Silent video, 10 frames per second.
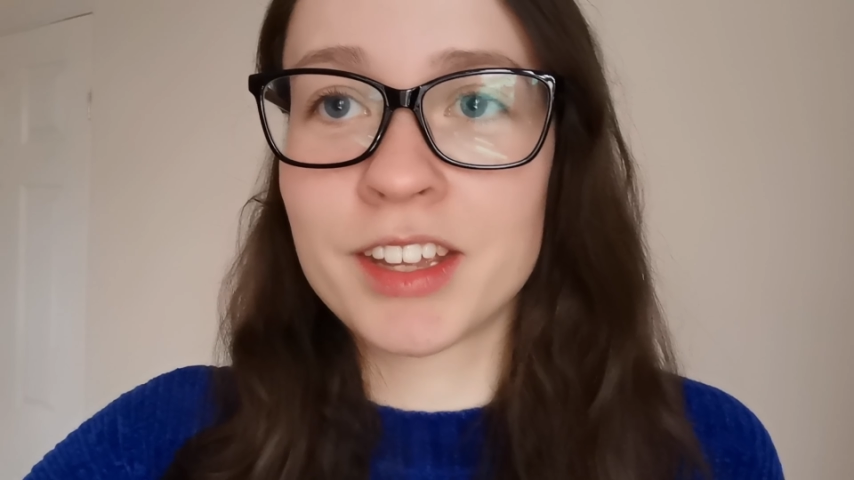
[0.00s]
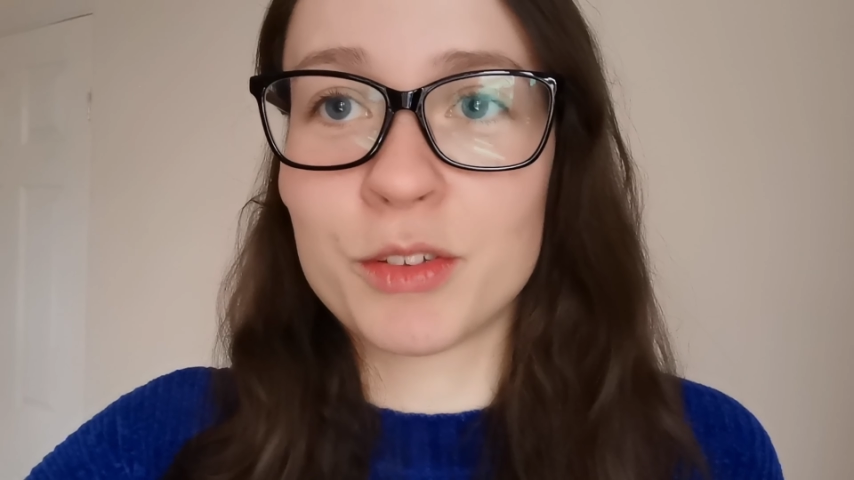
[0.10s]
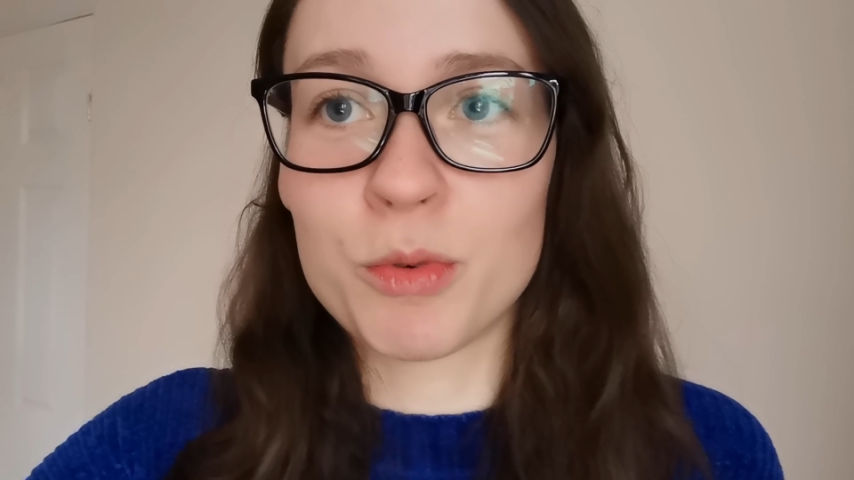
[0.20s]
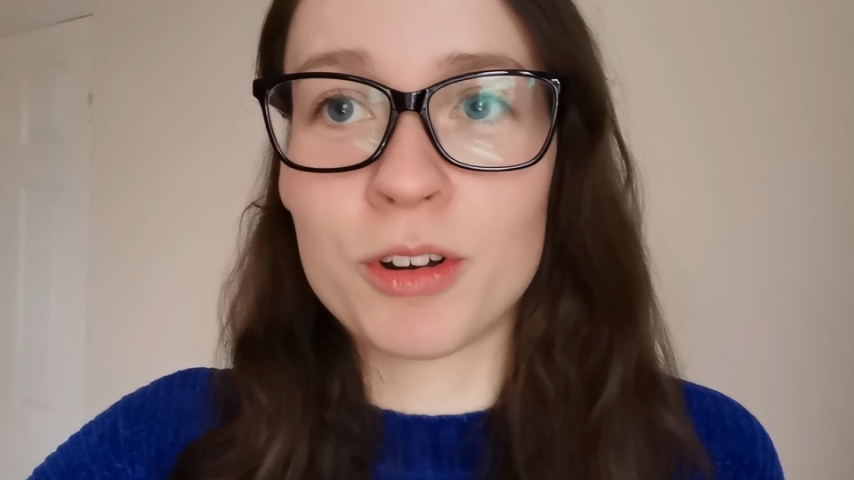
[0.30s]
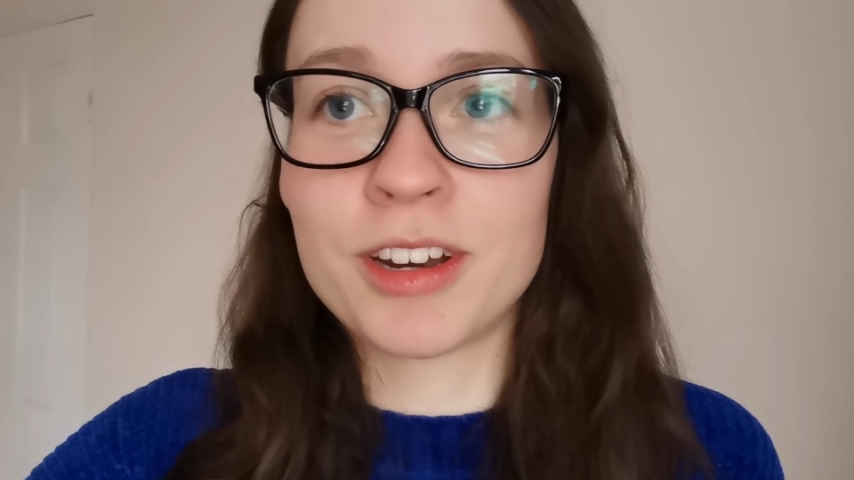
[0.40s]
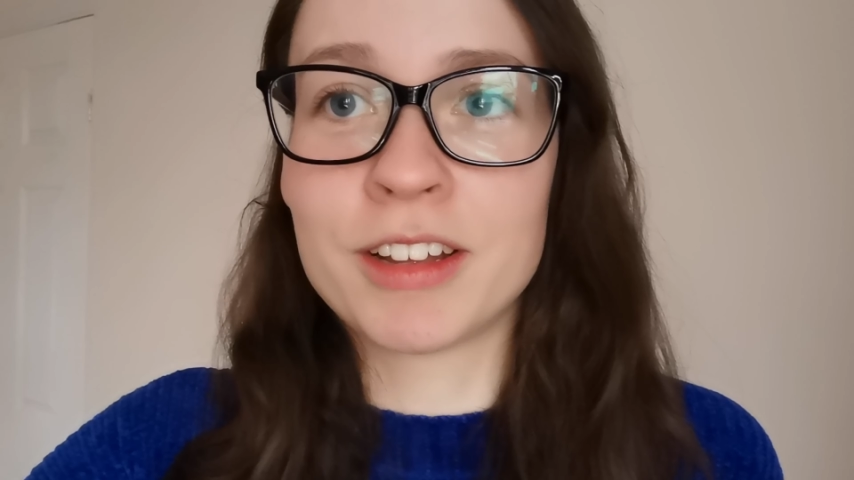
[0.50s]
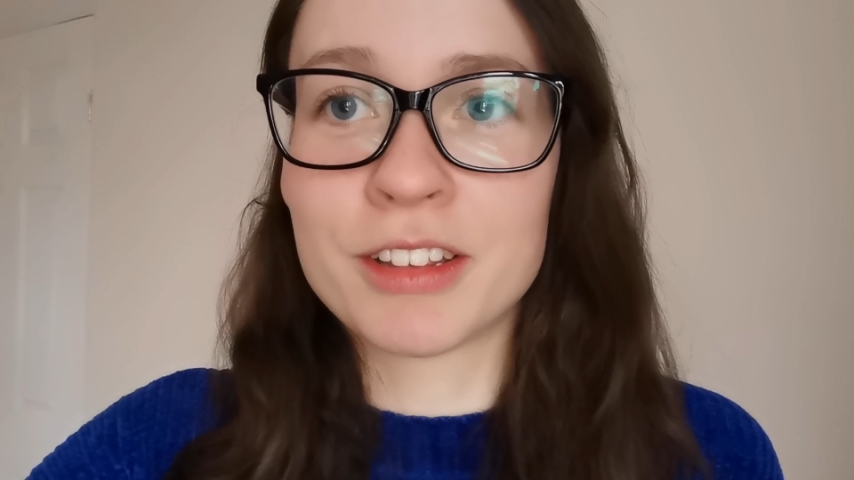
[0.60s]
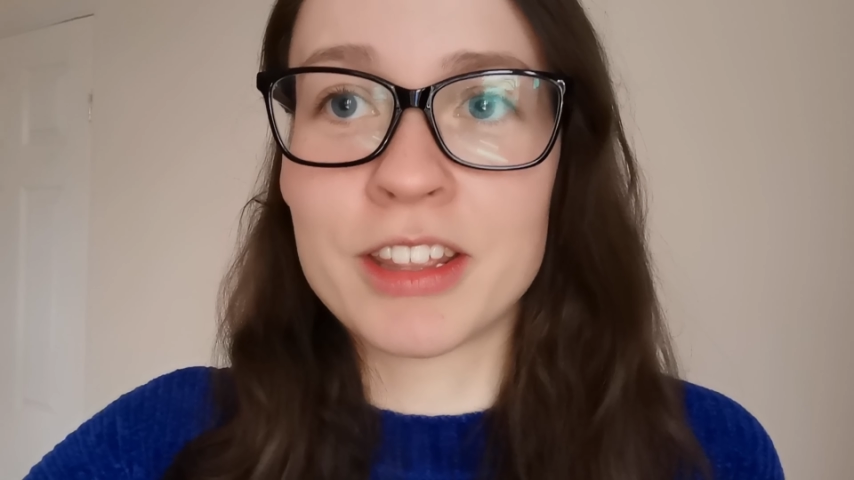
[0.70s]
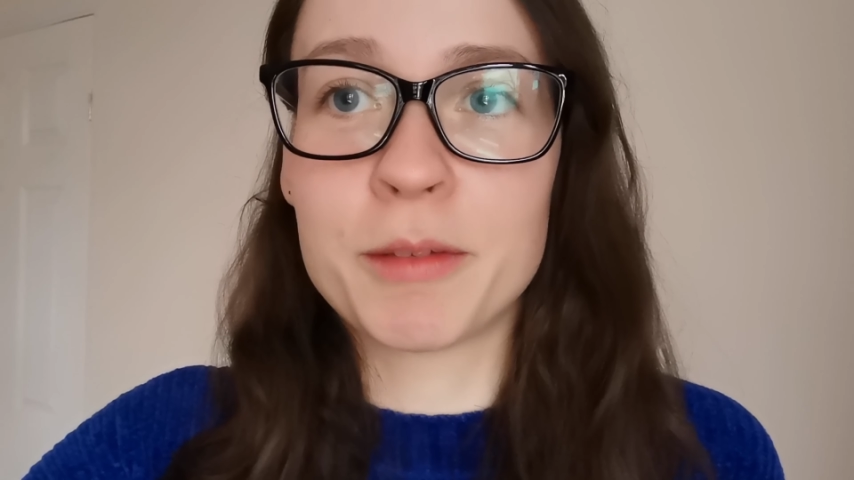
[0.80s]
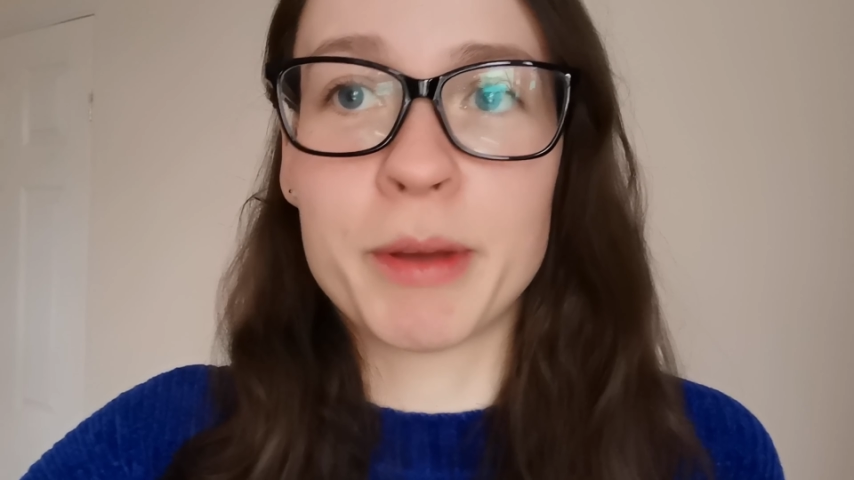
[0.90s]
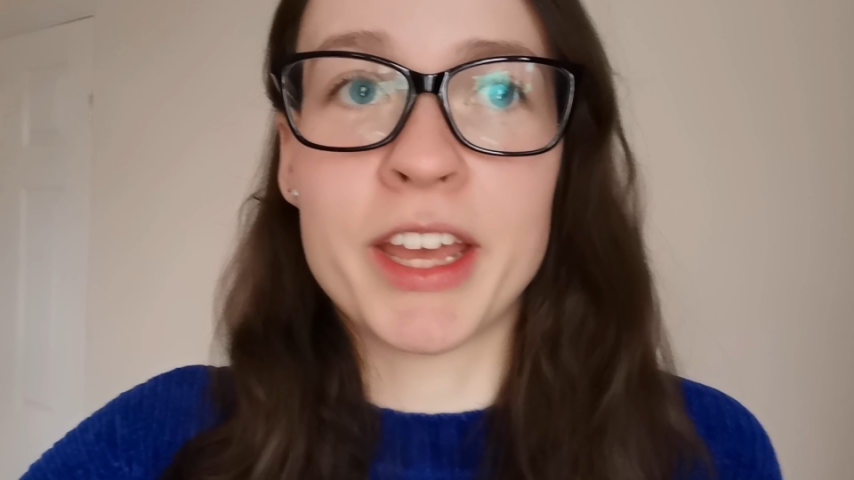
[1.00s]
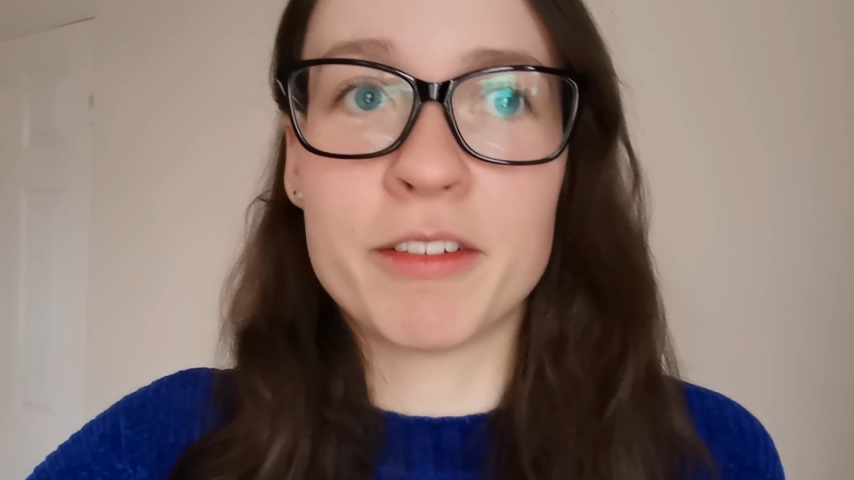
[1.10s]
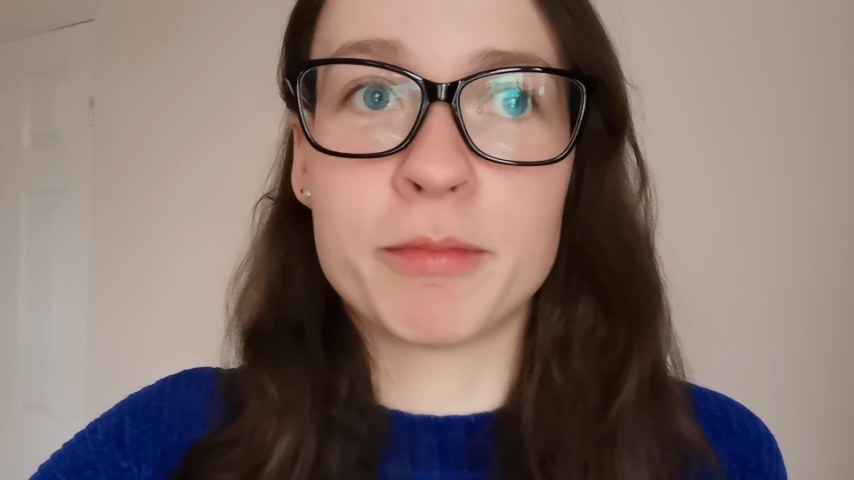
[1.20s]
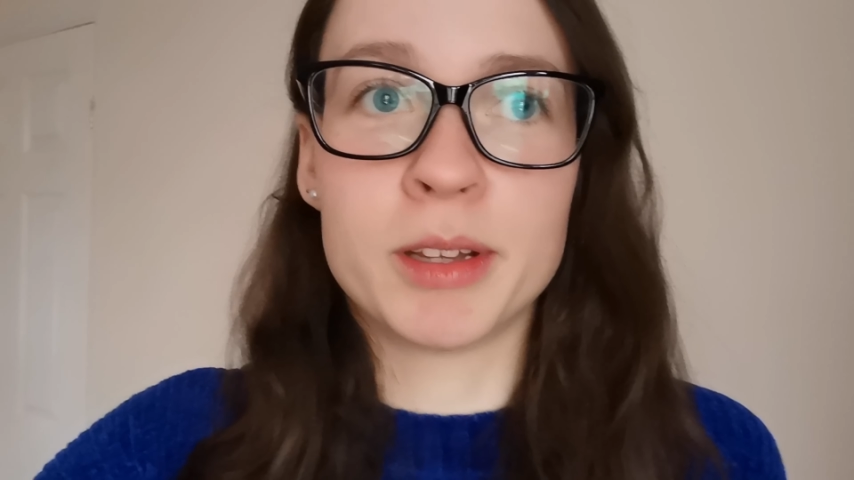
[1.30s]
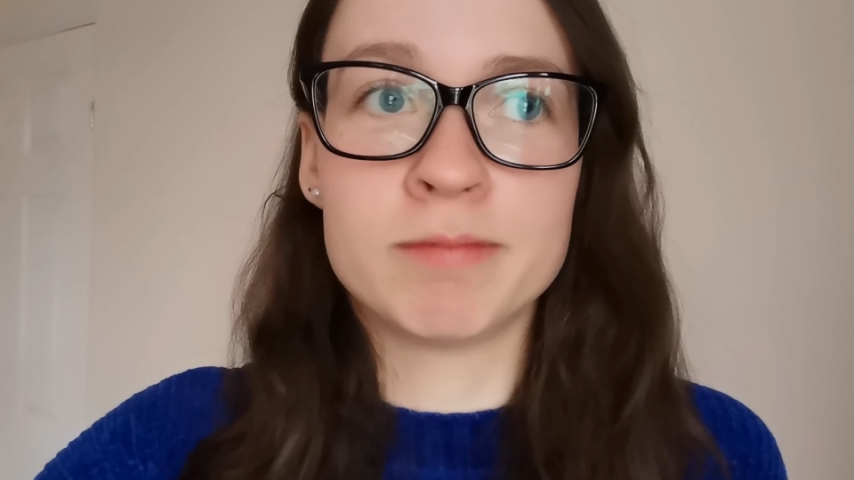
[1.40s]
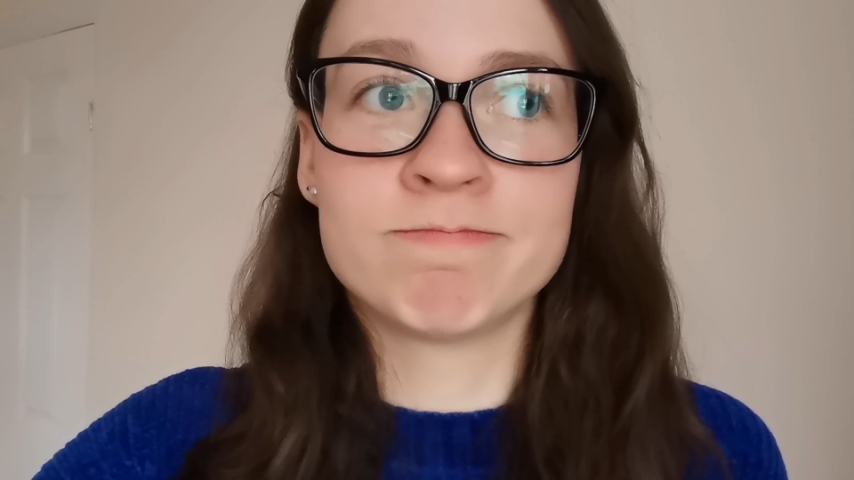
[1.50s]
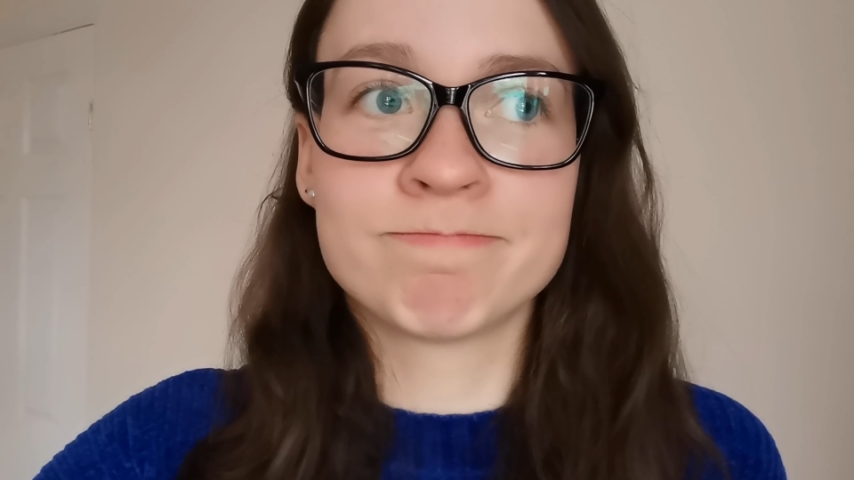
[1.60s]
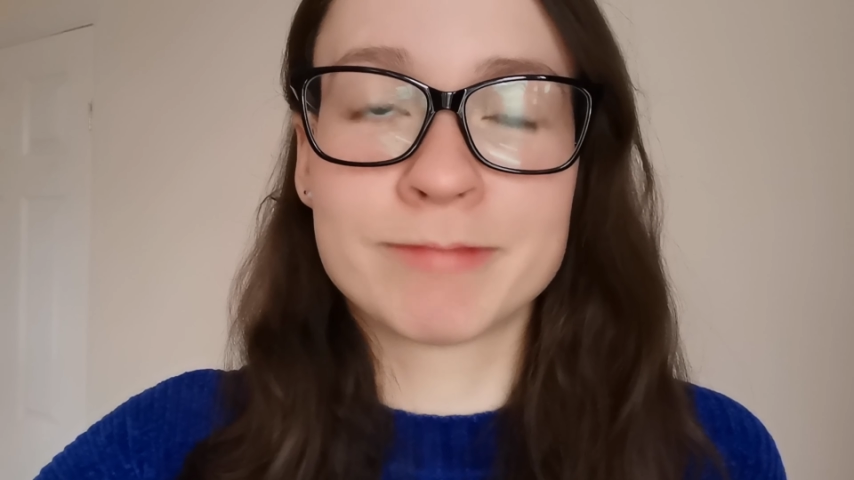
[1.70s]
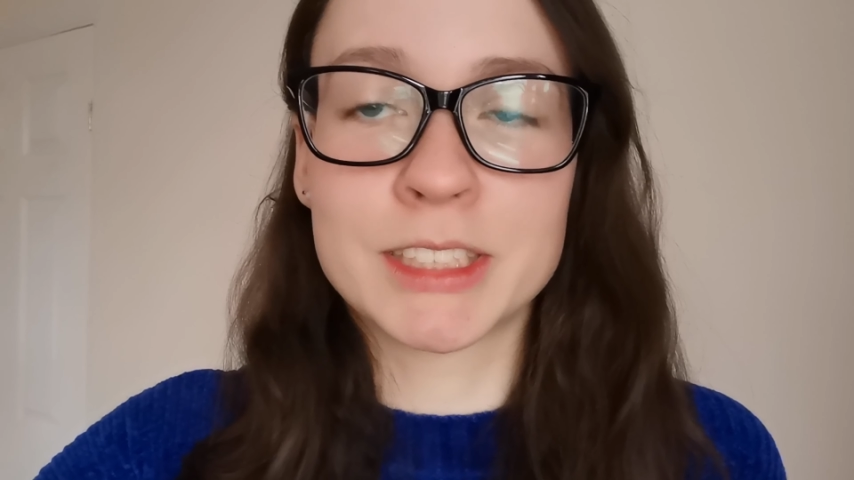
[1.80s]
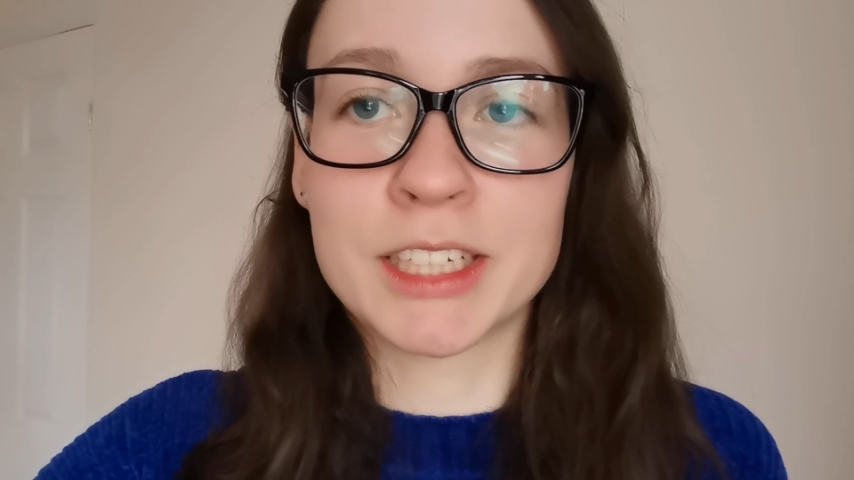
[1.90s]
it's 1-0 to the pavement,
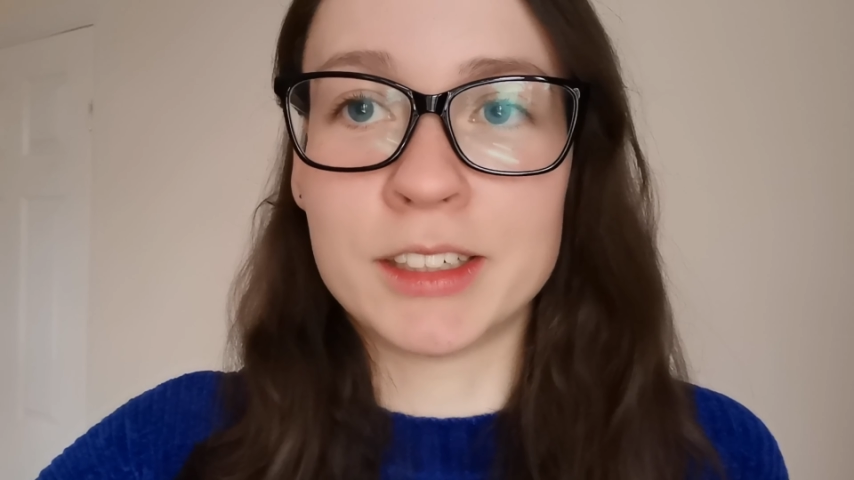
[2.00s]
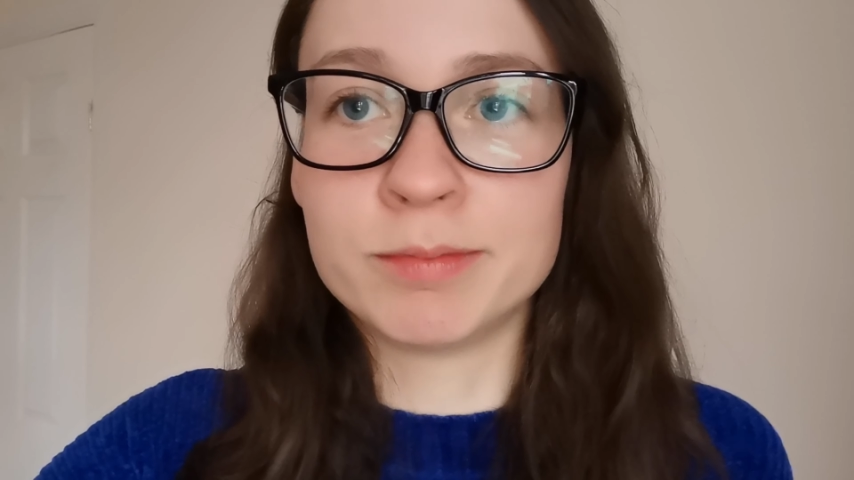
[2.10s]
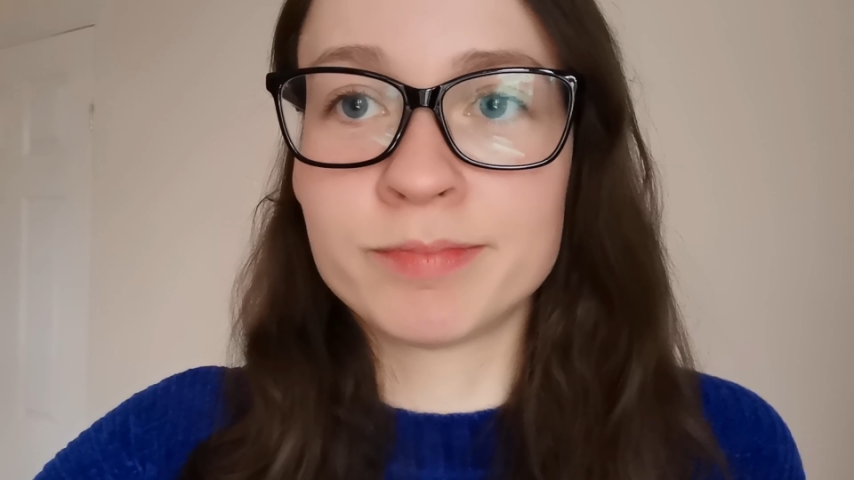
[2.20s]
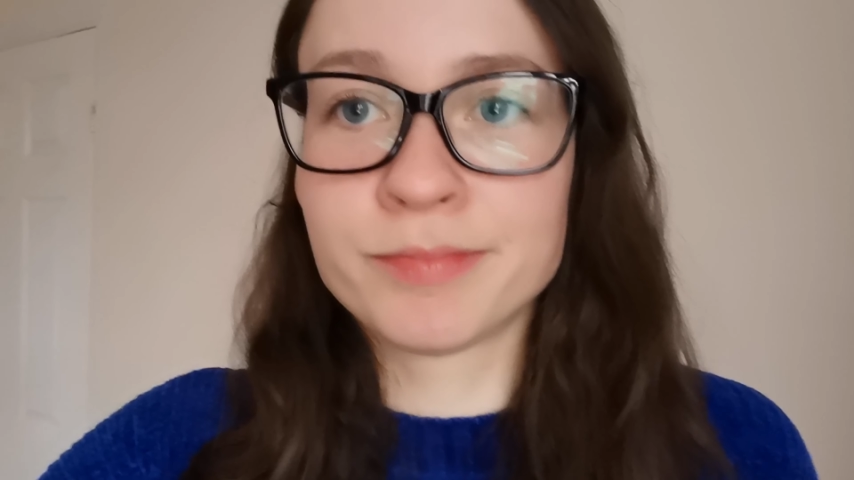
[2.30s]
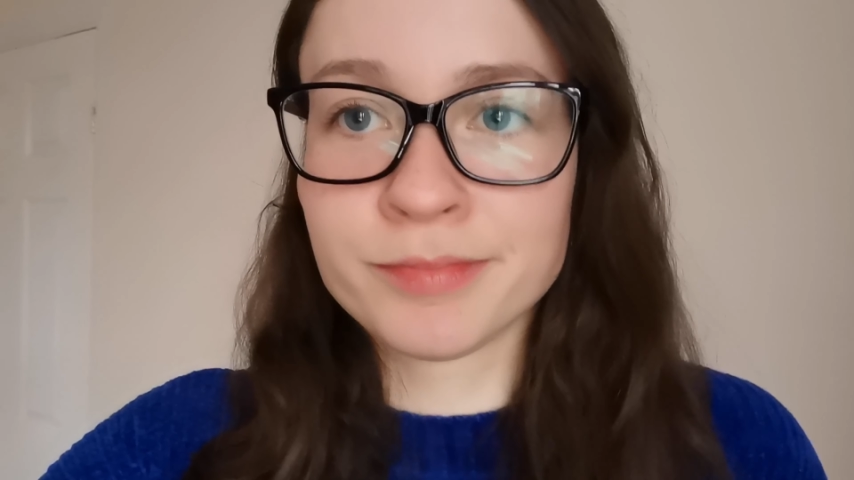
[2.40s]
so